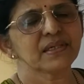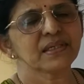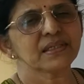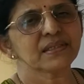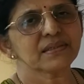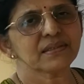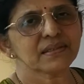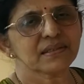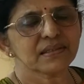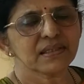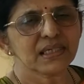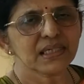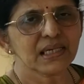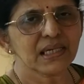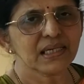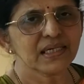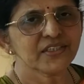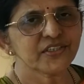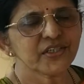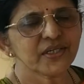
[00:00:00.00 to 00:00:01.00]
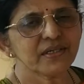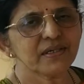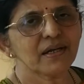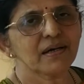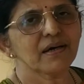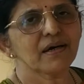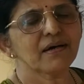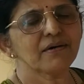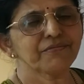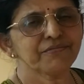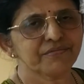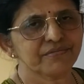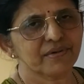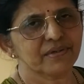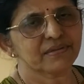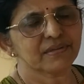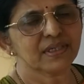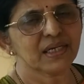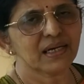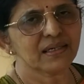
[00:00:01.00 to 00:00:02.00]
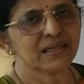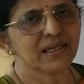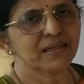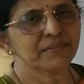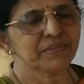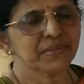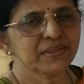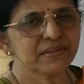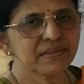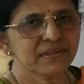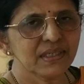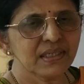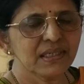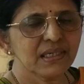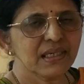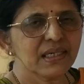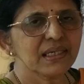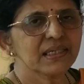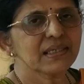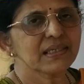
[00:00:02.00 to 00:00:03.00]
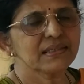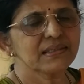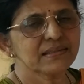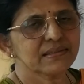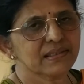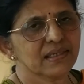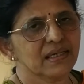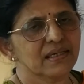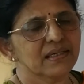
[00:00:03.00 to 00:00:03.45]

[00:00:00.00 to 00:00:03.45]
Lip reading: Here the collection of data means it is